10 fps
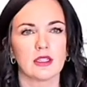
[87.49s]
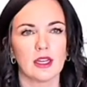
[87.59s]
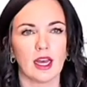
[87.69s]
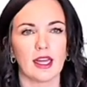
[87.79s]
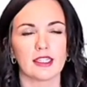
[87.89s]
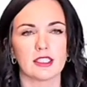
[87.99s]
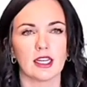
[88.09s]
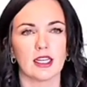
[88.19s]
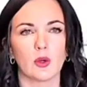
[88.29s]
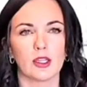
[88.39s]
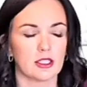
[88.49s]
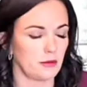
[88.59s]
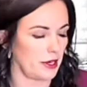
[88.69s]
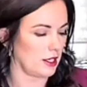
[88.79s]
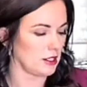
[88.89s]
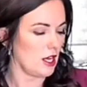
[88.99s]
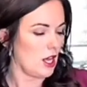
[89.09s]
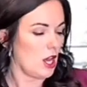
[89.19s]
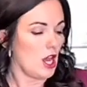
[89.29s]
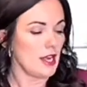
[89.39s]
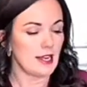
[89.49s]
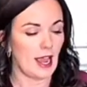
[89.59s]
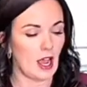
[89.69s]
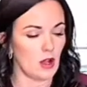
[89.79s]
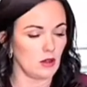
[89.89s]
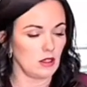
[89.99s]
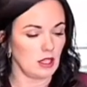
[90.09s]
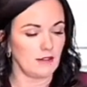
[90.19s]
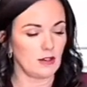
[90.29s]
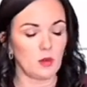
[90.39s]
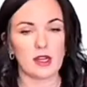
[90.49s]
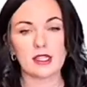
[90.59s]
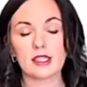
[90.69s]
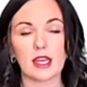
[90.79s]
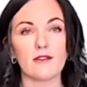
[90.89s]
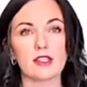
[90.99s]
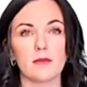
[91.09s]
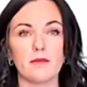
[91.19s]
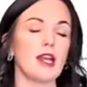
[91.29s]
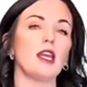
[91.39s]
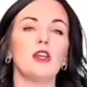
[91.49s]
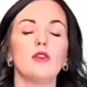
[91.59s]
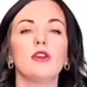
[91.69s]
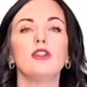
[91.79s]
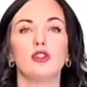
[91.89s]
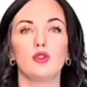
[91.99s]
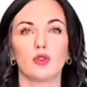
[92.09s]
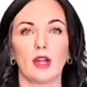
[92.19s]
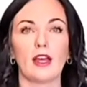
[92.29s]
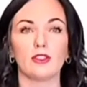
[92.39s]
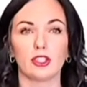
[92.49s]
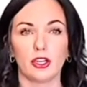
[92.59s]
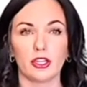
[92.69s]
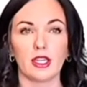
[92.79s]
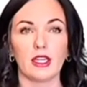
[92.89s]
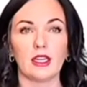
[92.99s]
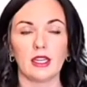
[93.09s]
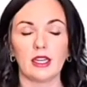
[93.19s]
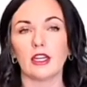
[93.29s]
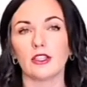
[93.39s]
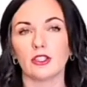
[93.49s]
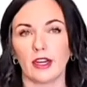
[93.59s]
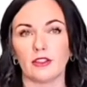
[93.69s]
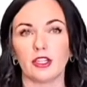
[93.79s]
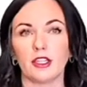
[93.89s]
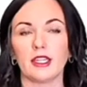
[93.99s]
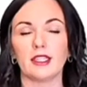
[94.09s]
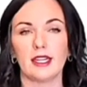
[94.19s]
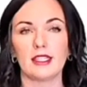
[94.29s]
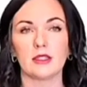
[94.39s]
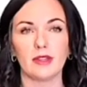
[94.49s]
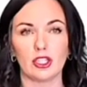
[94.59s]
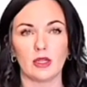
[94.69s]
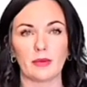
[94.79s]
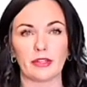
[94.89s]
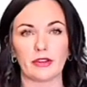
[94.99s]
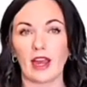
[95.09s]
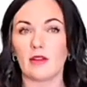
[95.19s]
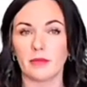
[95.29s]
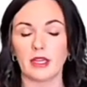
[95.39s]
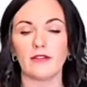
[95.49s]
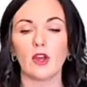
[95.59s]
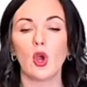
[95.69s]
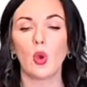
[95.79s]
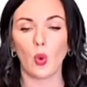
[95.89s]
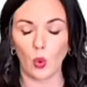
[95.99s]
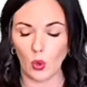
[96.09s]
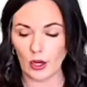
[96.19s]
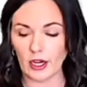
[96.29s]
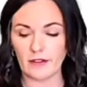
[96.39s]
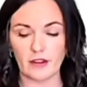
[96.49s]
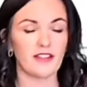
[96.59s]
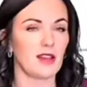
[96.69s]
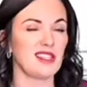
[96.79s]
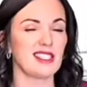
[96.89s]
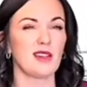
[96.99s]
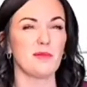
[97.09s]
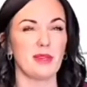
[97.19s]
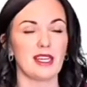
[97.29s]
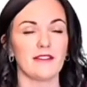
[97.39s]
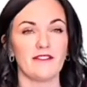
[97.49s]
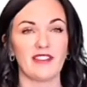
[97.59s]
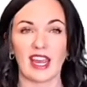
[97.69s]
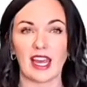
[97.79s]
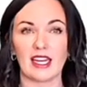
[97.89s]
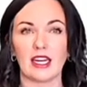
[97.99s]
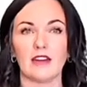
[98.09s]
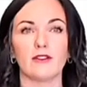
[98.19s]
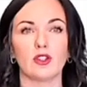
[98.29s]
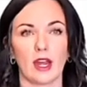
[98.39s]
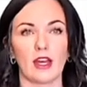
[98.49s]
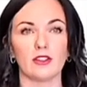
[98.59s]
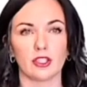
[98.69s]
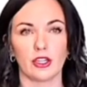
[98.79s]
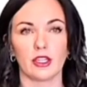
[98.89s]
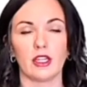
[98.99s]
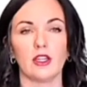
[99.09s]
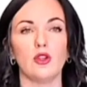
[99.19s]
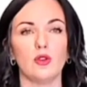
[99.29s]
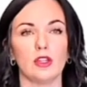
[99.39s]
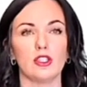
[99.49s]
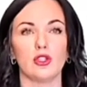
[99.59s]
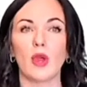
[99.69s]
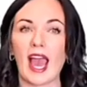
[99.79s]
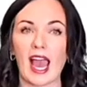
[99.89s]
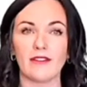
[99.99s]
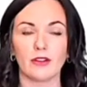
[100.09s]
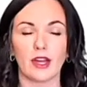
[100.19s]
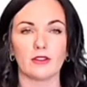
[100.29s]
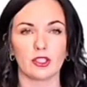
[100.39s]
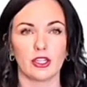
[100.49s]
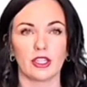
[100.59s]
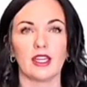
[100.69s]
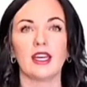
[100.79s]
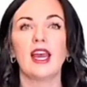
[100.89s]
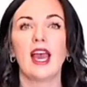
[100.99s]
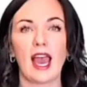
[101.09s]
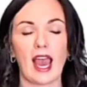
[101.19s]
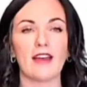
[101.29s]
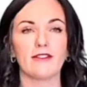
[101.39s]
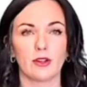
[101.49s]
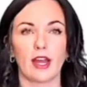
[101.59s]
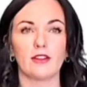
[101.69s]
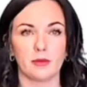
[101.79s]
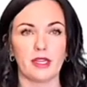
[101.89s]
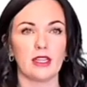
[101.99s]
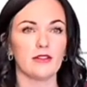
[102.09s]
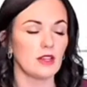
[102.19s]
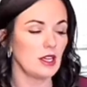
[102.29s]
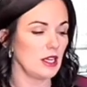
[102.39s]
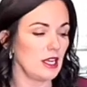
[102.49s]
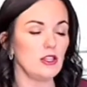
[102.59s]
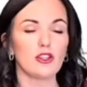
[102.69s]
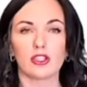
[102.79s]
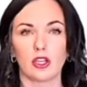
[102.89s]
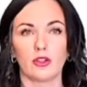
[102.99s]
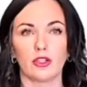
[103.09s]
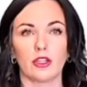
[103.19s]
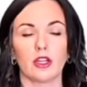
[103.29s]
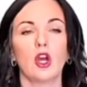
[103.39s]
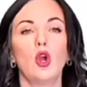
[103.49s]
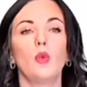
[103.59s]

I like to take question breaks. Now, if you want to save some money, you can do ground turkey in here. Ground turkey tends to be cheaper than ground beef. Or if your family's not a big fan of ground turkey, you can do half ground turkey, half ground beef in your slow cooker.